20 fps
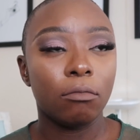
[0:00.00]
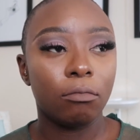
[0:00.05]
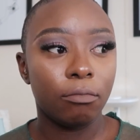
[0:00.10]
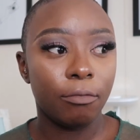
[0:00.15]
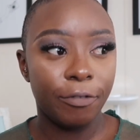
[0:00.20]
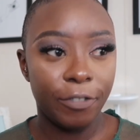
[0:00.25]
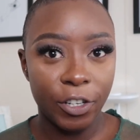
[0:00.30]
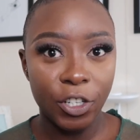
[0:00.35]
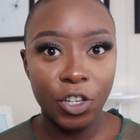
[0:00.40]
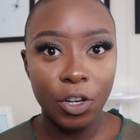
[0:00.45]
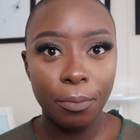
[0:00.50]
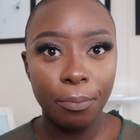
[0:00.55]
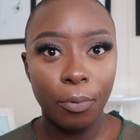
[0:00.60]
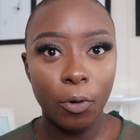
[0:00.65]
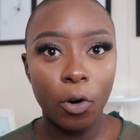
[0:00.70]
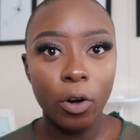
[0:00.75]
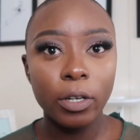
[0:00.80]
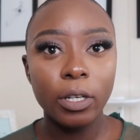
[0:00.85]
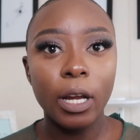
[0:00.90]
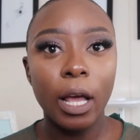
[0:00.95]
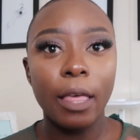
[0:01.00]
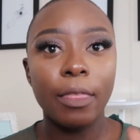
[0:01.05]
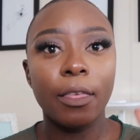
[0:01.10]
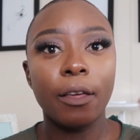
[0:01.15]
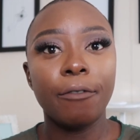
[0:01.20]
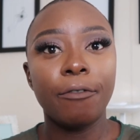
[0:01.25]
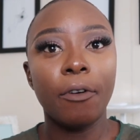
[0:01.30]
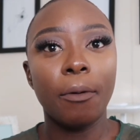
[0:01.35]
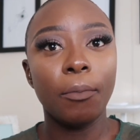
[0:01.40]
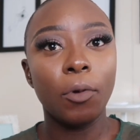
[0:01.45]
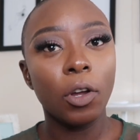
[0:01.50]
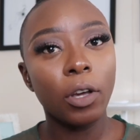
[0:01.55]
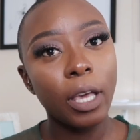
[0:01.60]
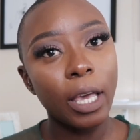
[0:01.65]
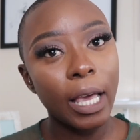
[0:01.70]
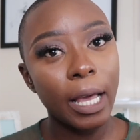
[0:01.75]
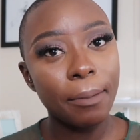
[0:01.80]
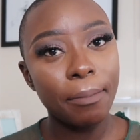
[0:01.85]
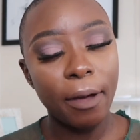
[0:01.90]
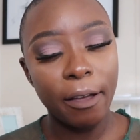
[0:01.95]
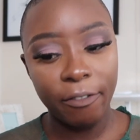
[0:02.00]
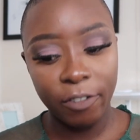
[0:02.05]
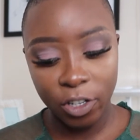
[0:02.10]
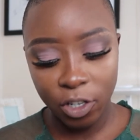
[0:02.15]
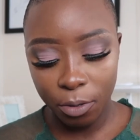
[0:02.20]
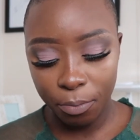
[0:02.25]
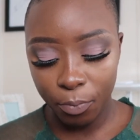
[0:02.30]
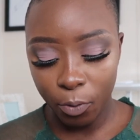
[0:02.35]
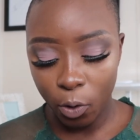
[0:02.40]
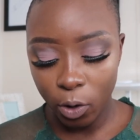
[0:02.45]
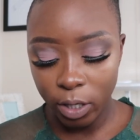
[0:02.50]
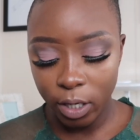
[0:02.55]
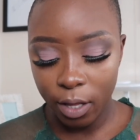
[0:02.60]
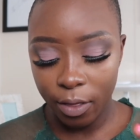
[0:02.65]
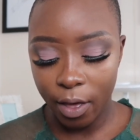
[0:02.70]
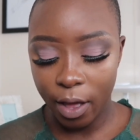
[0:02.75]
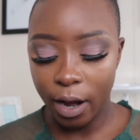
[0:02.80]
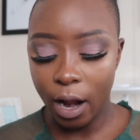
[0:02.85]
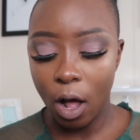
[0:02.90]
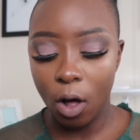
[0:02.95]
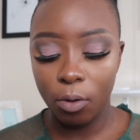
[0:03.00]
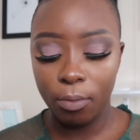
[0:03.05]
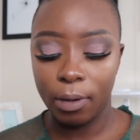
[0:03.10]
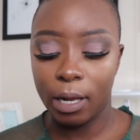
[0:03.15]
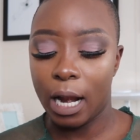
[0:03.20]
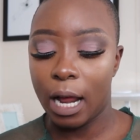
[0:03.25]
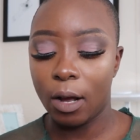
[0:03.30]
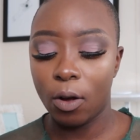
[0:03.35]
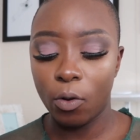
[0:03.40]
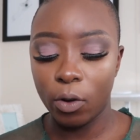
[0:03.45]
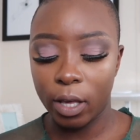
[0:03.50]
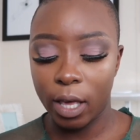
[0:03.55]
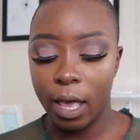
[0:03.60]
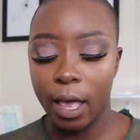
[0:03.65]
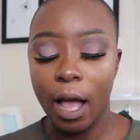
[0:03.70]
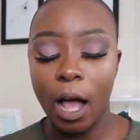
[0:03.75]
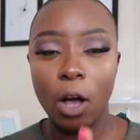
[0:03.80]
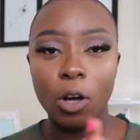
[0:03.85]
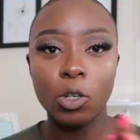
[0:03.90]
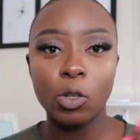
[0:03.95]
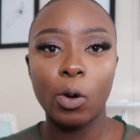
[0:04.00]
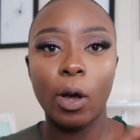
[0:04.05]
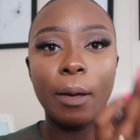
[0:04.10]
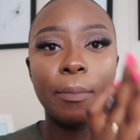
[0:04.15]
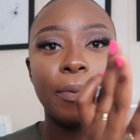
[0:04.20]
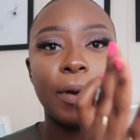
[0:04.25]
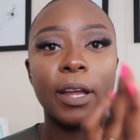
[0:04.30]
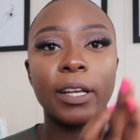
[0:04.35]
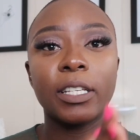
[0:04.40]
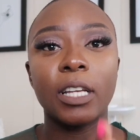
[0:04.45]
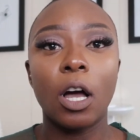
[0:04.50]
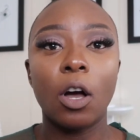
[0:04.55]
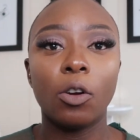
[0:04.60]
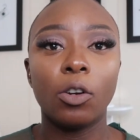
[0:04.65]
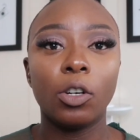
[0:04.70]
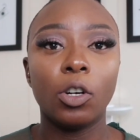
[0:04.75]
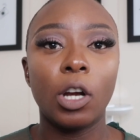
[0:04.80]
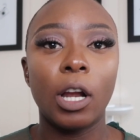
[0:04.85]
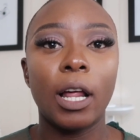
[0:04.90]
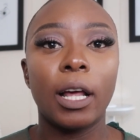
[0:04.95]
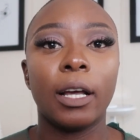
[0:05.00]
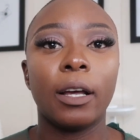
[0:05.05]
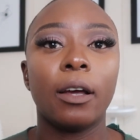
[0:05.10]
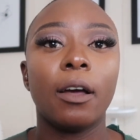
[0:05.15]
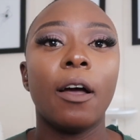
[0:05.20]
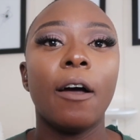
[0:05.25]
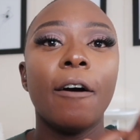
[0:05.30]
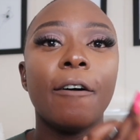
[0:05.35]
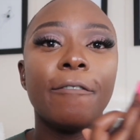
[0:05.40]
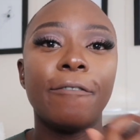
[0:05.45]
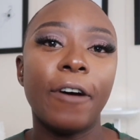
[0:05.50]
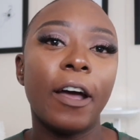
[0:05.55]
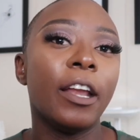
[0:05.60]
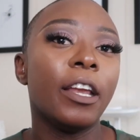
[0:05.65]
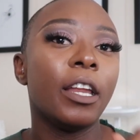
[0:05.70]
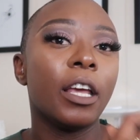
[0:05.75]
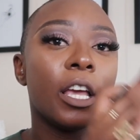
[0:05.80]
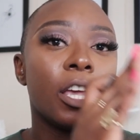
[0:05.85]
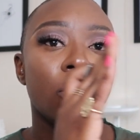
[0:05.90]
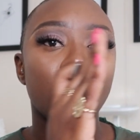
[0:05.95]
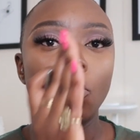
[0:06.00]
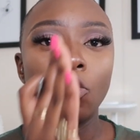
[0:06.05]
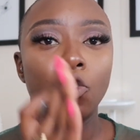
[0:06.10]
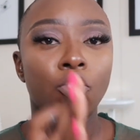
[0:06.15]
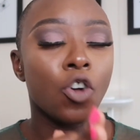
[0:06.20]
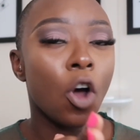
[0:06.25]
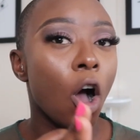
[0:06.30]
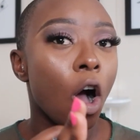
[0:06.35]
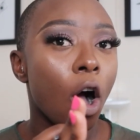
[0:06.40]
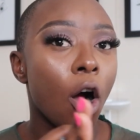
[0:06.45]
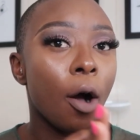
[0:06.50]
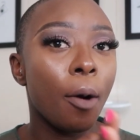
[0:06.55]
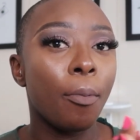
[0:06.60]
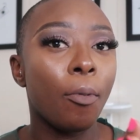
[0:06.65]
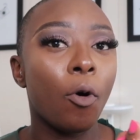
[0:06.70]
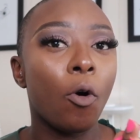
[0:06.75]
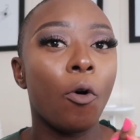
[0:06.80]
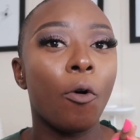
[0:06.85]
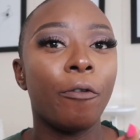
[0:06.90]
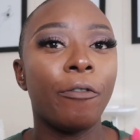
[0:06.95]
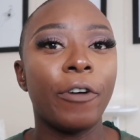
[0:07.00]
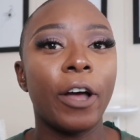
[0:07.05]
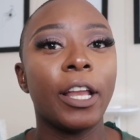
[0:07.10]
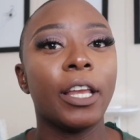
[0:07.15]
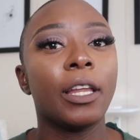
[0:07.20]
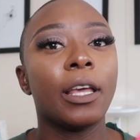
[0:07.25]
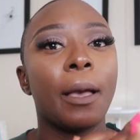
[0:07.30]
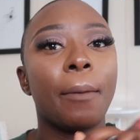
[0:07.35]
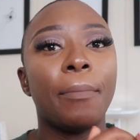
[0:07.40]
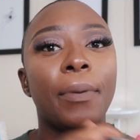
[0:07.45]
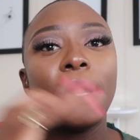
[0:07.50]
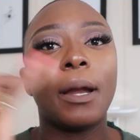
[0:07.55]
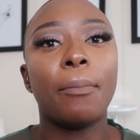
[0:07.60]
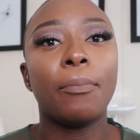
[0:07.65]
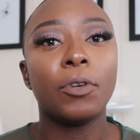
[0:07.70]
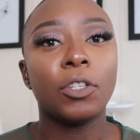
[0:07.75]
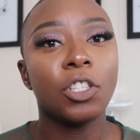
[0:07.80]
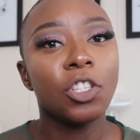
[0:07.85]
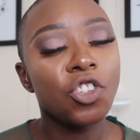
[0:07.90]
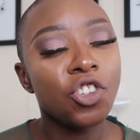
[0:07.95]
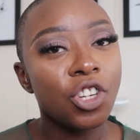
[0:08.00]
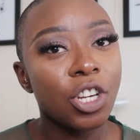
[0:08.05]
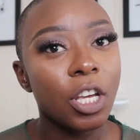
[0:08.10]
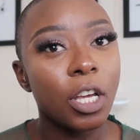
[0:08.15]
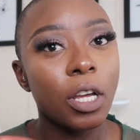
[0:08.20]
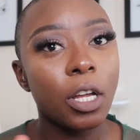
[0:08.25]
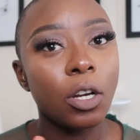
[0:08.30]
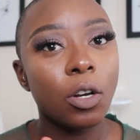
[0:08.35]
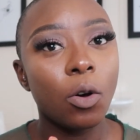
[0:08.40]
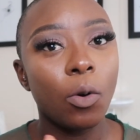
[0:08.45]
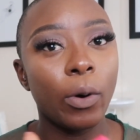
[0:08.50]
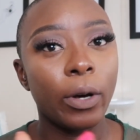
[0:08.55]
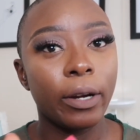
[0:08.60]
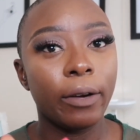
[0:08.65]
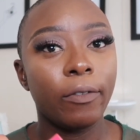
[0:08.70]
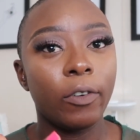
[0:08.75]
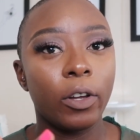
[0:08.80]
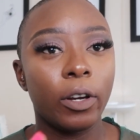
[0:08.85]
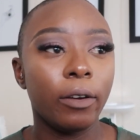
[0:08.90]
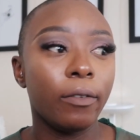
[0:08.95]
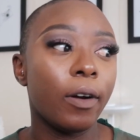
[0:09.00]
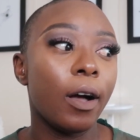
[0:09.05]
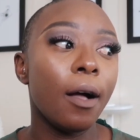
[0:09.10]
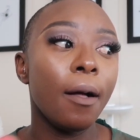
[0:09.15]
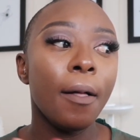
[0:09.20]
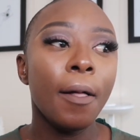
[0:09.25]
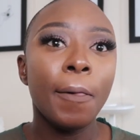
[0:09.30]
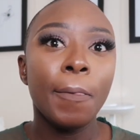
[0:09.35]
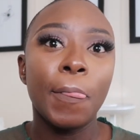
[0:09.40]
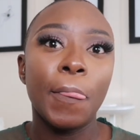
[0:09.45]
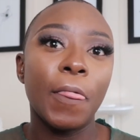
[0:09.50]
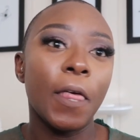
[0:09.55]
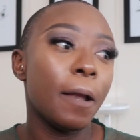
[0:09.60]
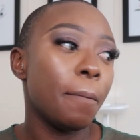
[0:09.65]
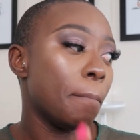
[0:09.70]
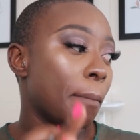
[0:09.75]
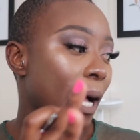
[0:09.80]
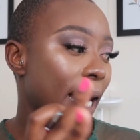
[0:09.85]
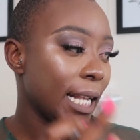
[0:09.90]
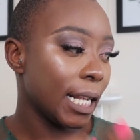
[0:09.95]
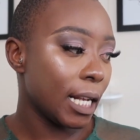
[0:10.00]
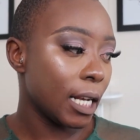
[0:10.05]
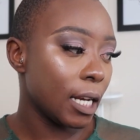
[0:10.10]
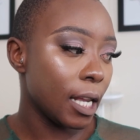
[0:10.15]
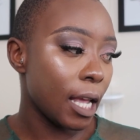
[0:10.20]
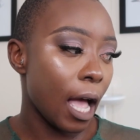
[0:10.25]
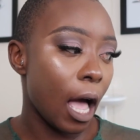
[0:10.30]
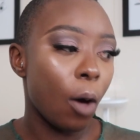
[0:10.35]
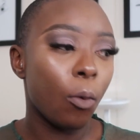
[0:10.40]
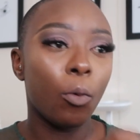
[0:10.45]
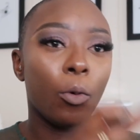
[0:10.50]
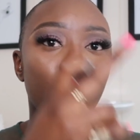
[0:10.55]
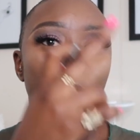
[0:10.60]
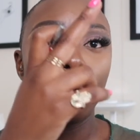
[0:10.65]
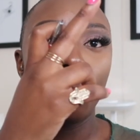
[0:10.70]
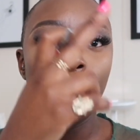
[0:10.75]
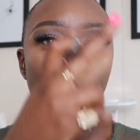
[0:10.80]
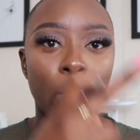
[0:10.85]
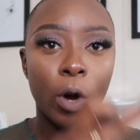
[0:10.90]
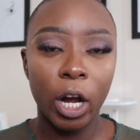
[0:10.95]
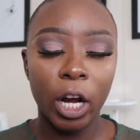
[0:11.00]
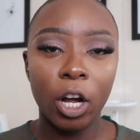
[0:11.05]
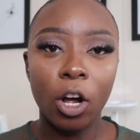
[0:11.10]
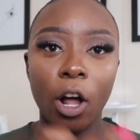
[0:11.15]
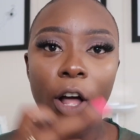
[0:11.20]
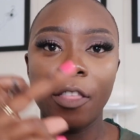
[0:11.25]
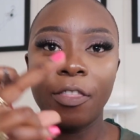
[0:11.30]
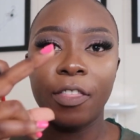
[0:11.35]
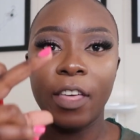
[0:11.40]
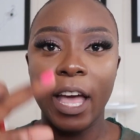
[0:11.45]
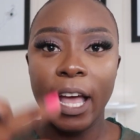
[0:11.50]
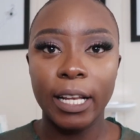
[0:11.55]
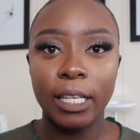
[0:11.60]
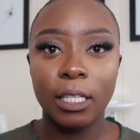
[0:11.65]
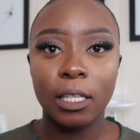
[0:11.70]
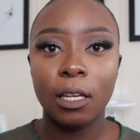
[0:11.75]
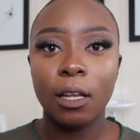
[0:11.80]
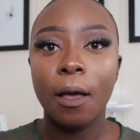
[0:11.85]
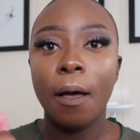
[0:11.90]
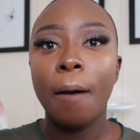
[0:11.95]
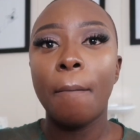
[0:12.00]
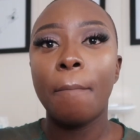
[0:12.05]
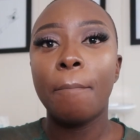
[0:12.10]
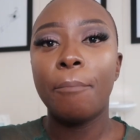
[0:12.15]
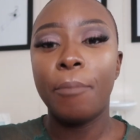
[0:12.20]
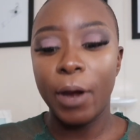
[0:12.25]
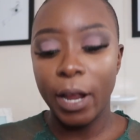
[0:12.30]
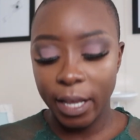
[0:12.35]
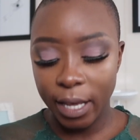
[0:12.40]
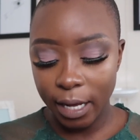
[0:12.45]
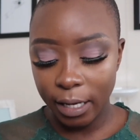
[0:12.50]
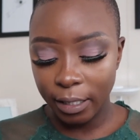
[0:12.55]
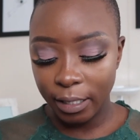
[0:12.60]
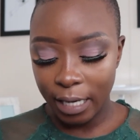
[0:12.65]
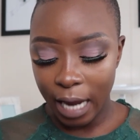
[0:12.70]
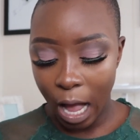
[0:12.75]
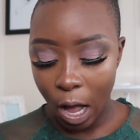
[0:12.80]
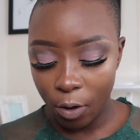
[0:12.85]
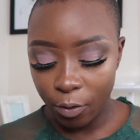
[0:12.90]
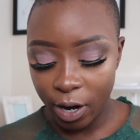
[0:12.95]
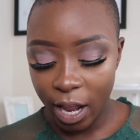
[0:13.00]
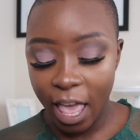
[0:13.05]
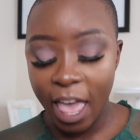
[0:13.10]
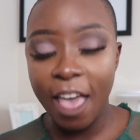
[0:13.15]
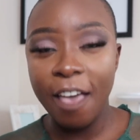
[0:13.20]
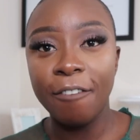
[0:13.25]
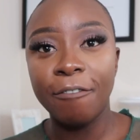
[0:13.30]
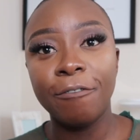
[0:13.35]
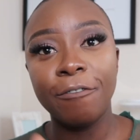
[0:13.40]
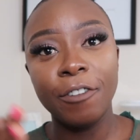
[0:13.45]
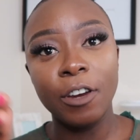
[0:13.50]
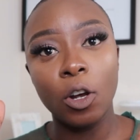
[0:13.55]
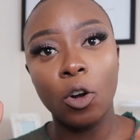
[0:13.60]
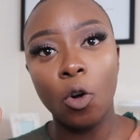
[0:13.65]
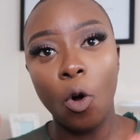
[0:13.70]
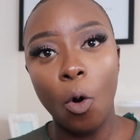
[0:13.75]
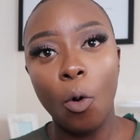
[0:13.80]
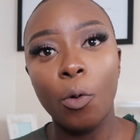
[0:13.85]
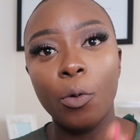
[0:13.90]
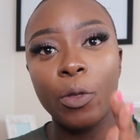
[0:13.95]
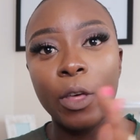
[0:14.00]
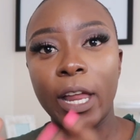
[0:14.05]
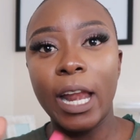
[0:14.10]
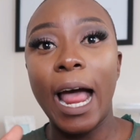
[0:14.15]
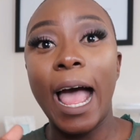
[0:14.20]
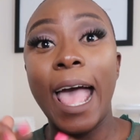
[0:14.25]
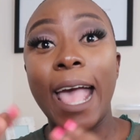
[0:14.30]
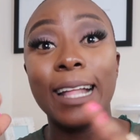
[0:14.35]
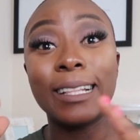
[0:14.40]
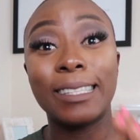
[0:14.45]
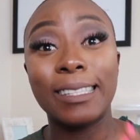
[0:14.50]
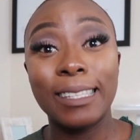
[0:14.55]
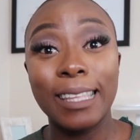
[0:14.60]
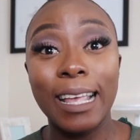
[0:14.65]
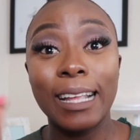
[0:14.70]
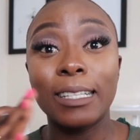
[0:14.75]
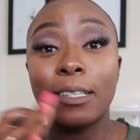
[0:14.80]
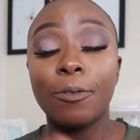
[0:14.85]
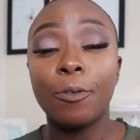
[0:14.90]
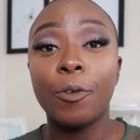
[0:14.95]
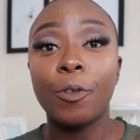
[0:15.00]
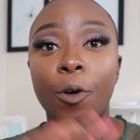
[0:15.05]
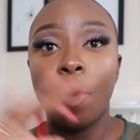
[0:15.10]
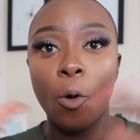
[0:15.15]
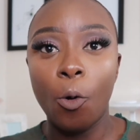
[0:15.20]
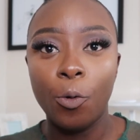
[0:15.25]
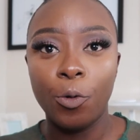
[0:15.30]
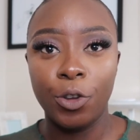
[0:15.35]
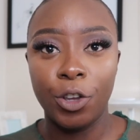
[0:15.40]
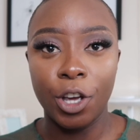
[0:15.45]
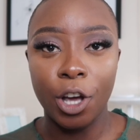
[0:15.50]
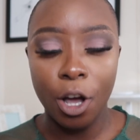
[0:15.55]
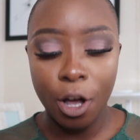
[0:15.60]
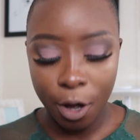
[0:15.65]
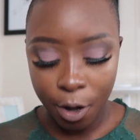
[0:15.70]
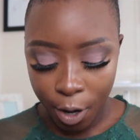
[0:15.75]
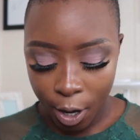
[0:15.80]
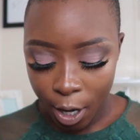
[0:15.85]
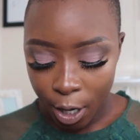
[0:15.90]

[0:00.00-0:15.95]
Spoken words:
vision board, and then from looking at my vision board, then I'll be like, okay, how do I break down like finding a new job or finding a better position or whatever. And then monthly I will work on that, breaking down every goal that I had set for the whole year.